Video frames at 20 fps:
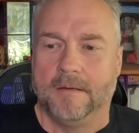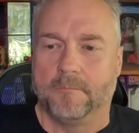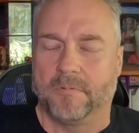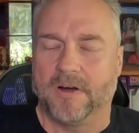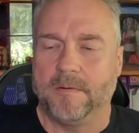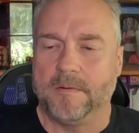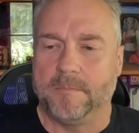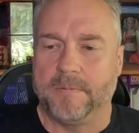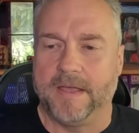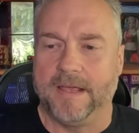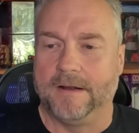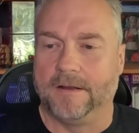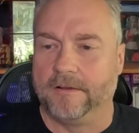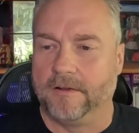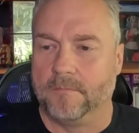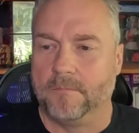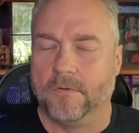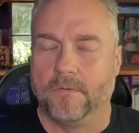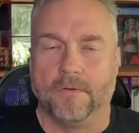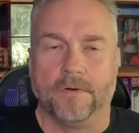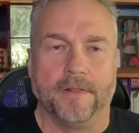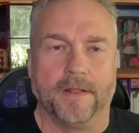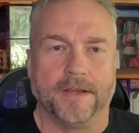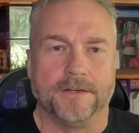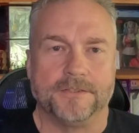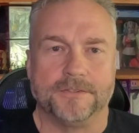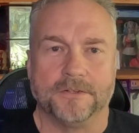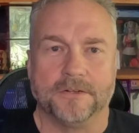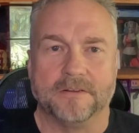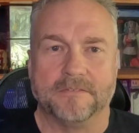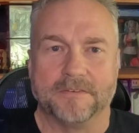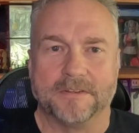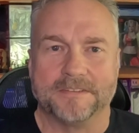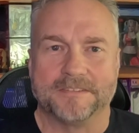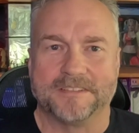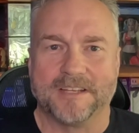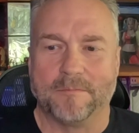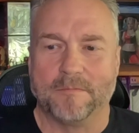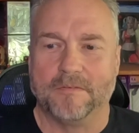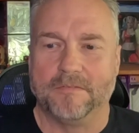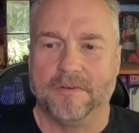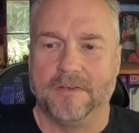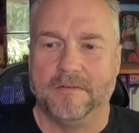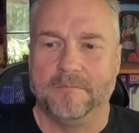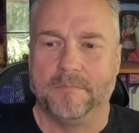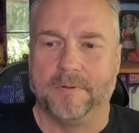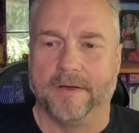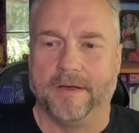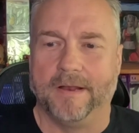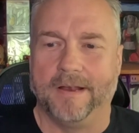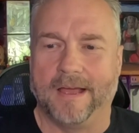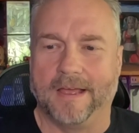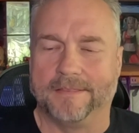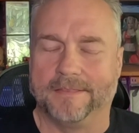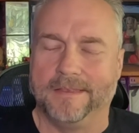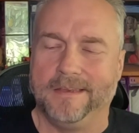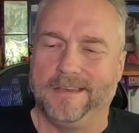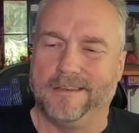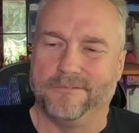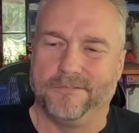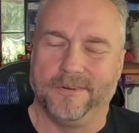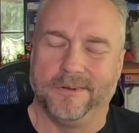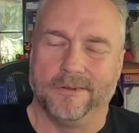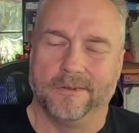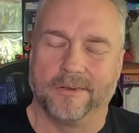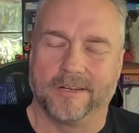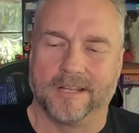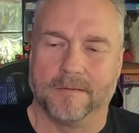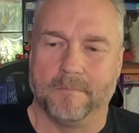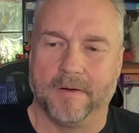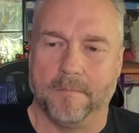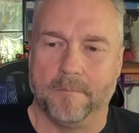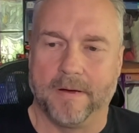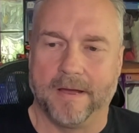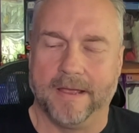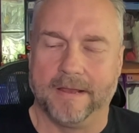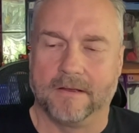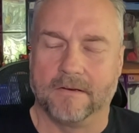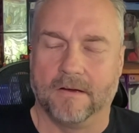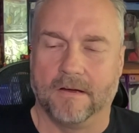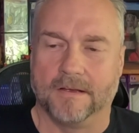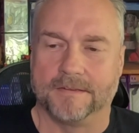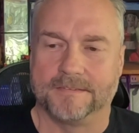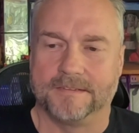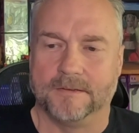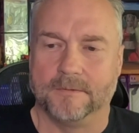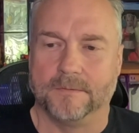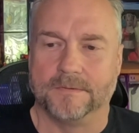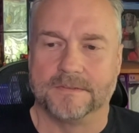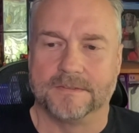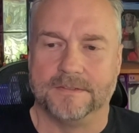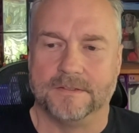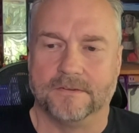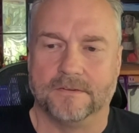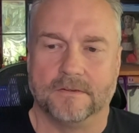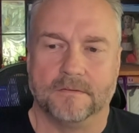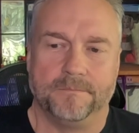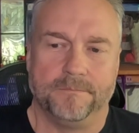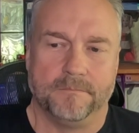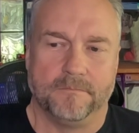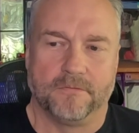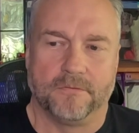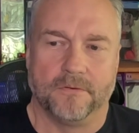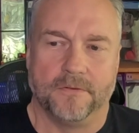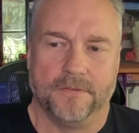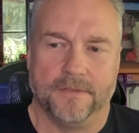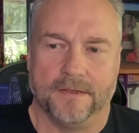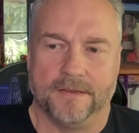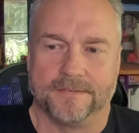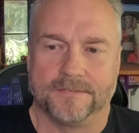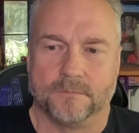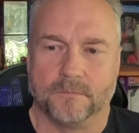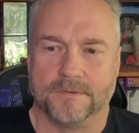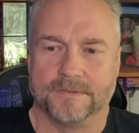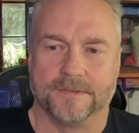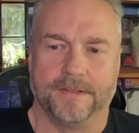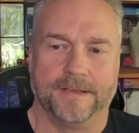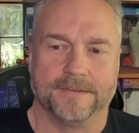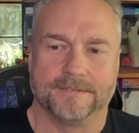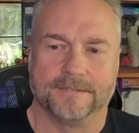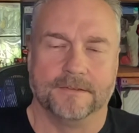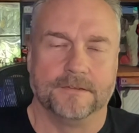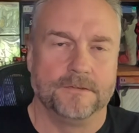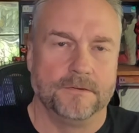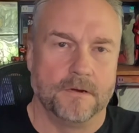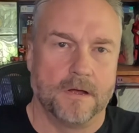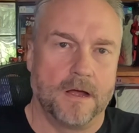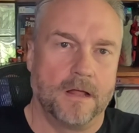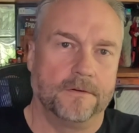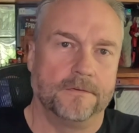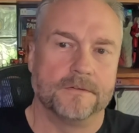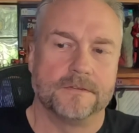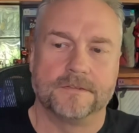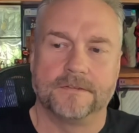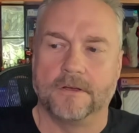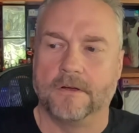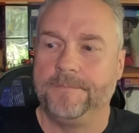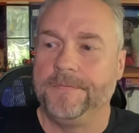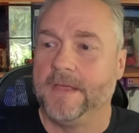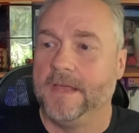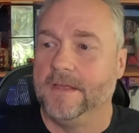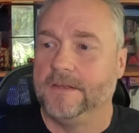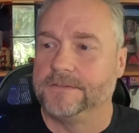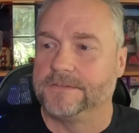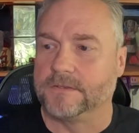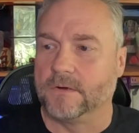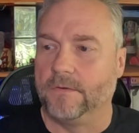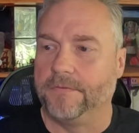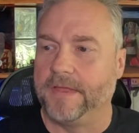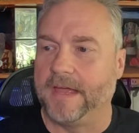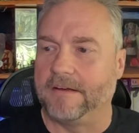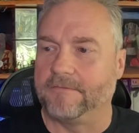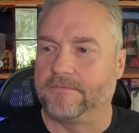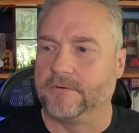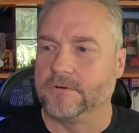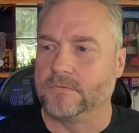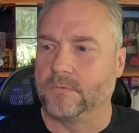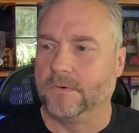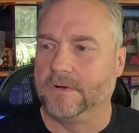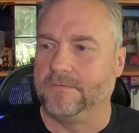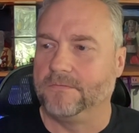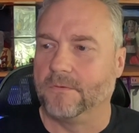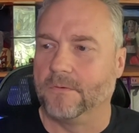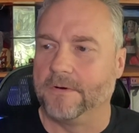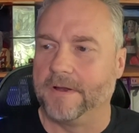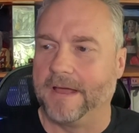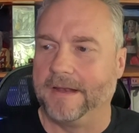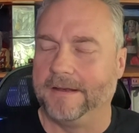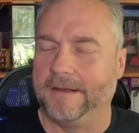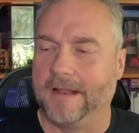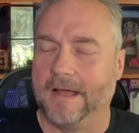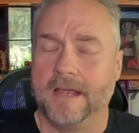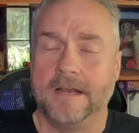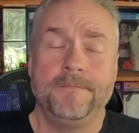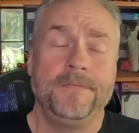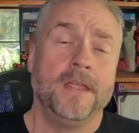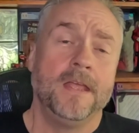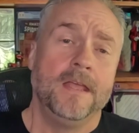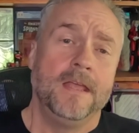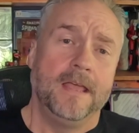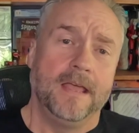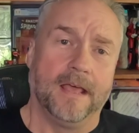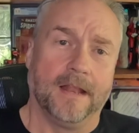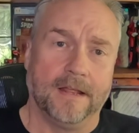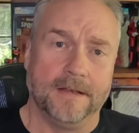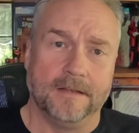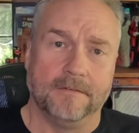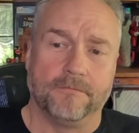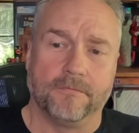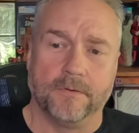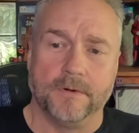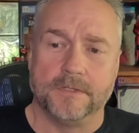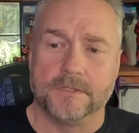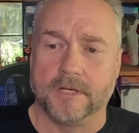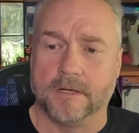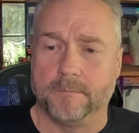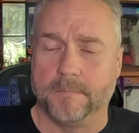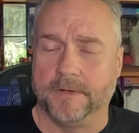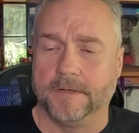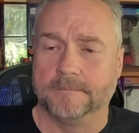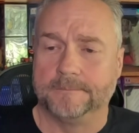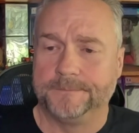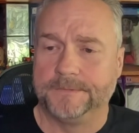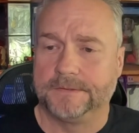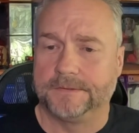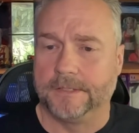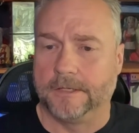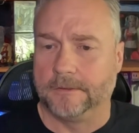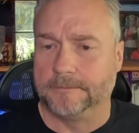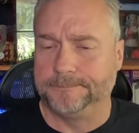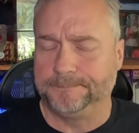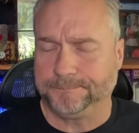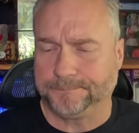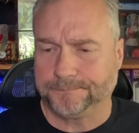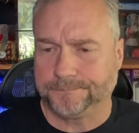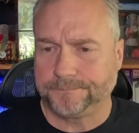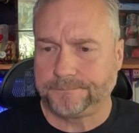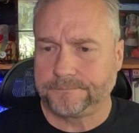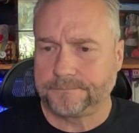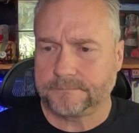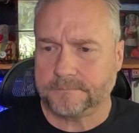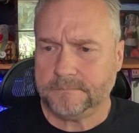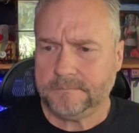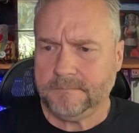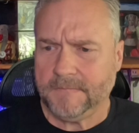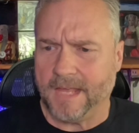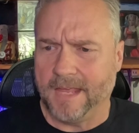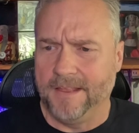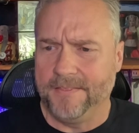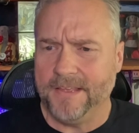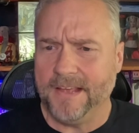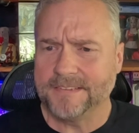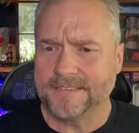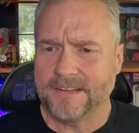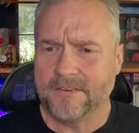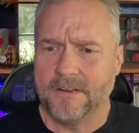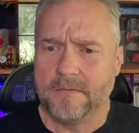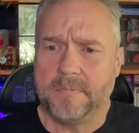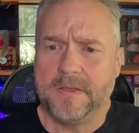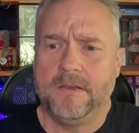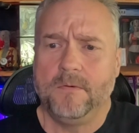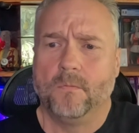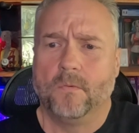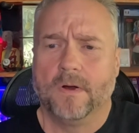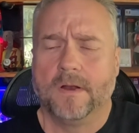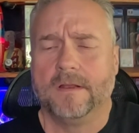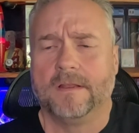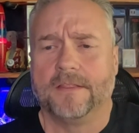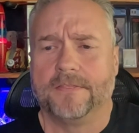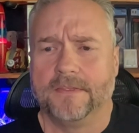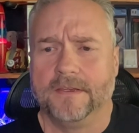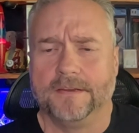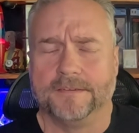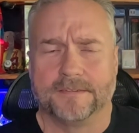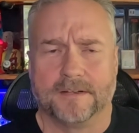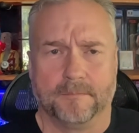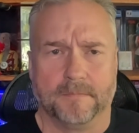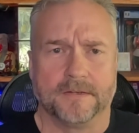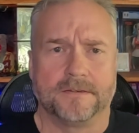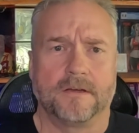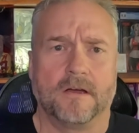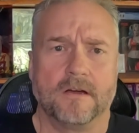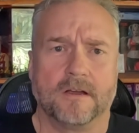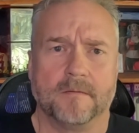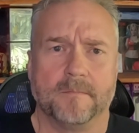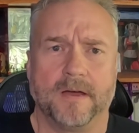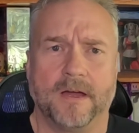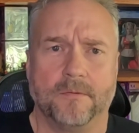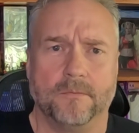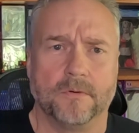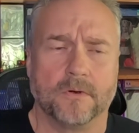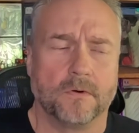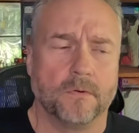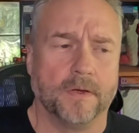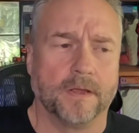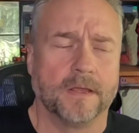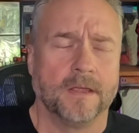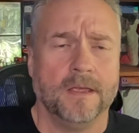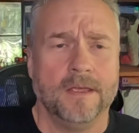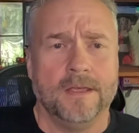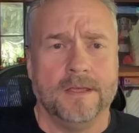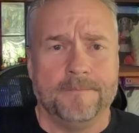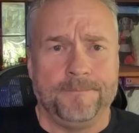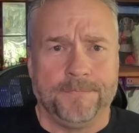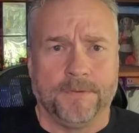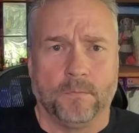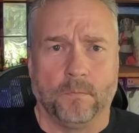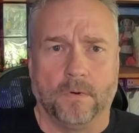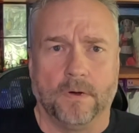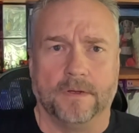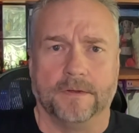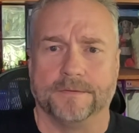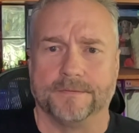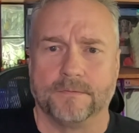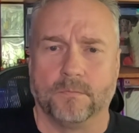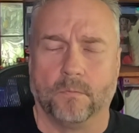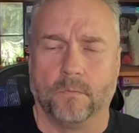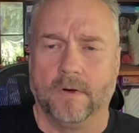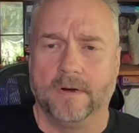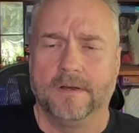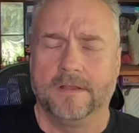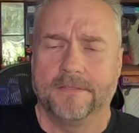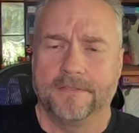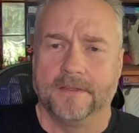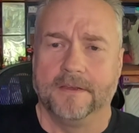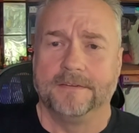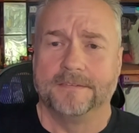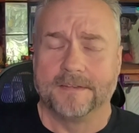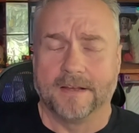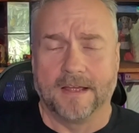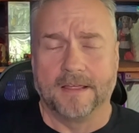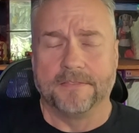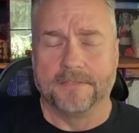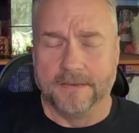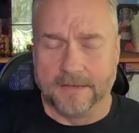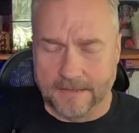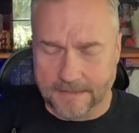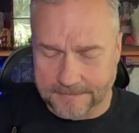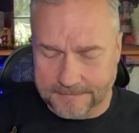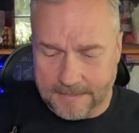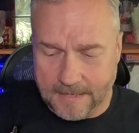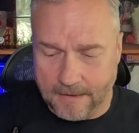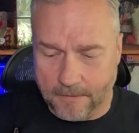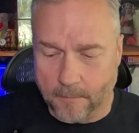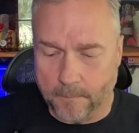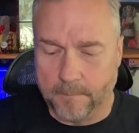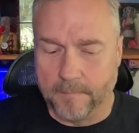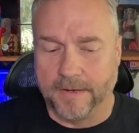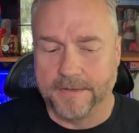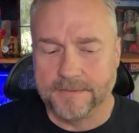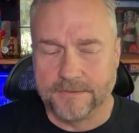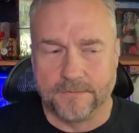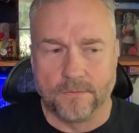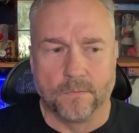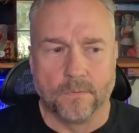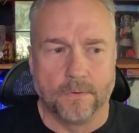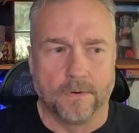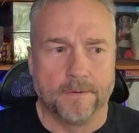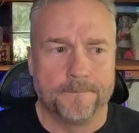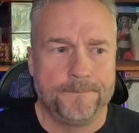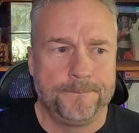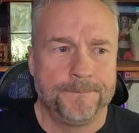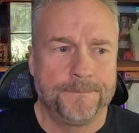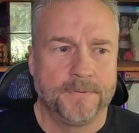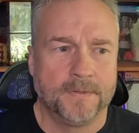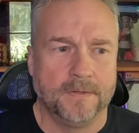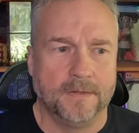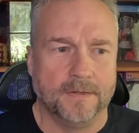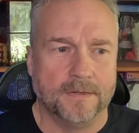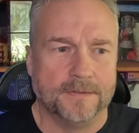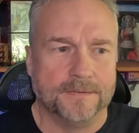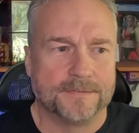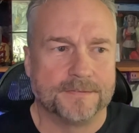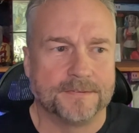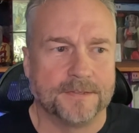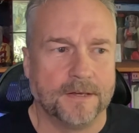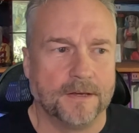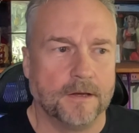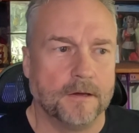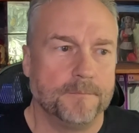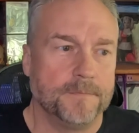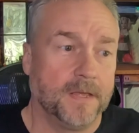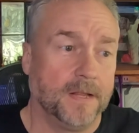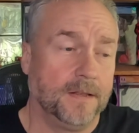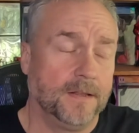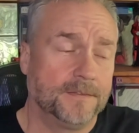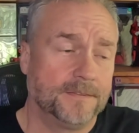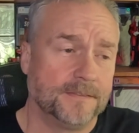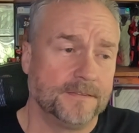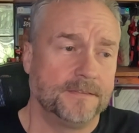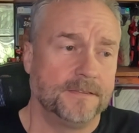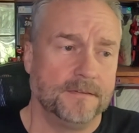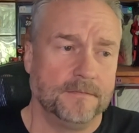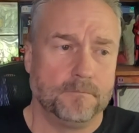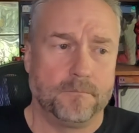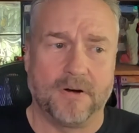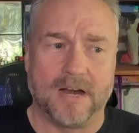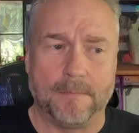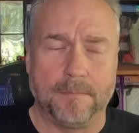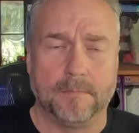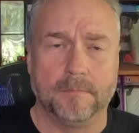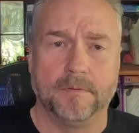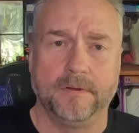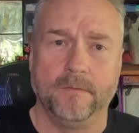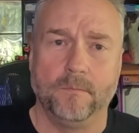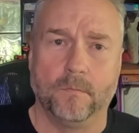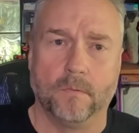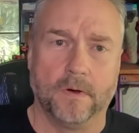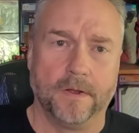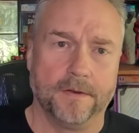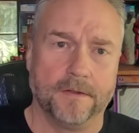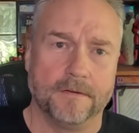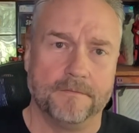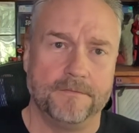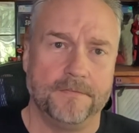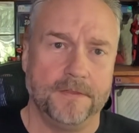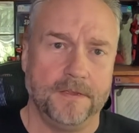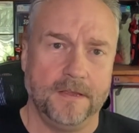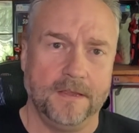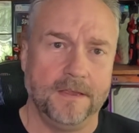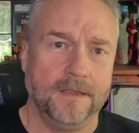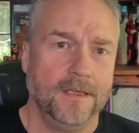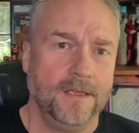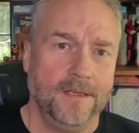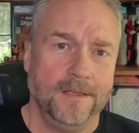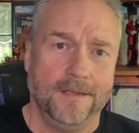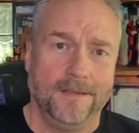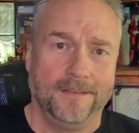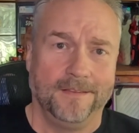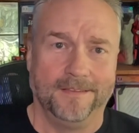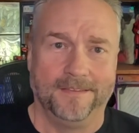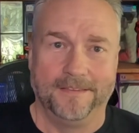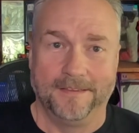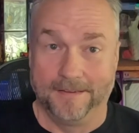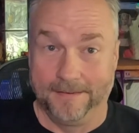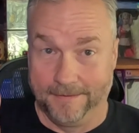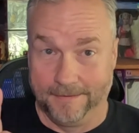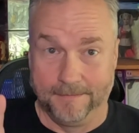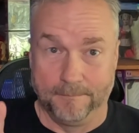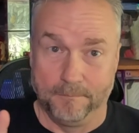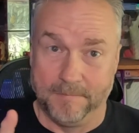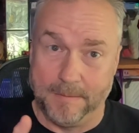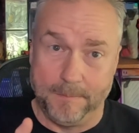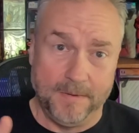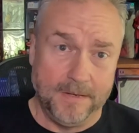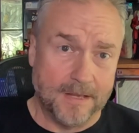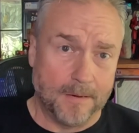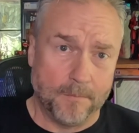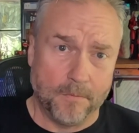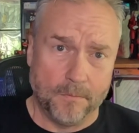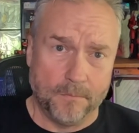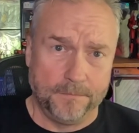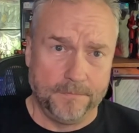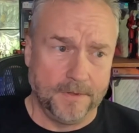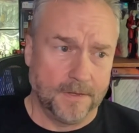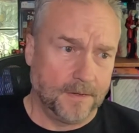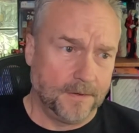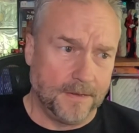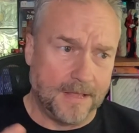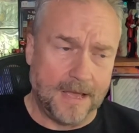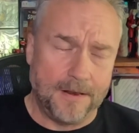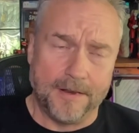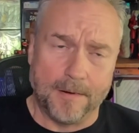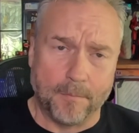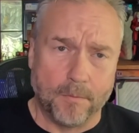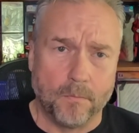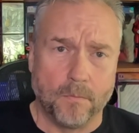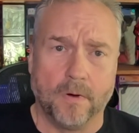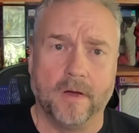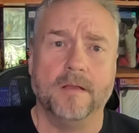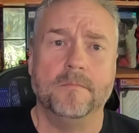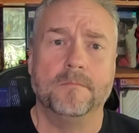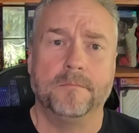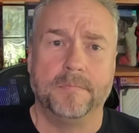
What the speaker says: Probably paid a little more than I should have on some of it, but I think if you look at my buy cost, it was still, for this, was less than $2. So sold that for $24.99, and I did free shipping. So, and that's going to be one of the things I'm going to talk about real quick. Was one of the things that I think has helped my store is, and this is probably one of the maybe not number one,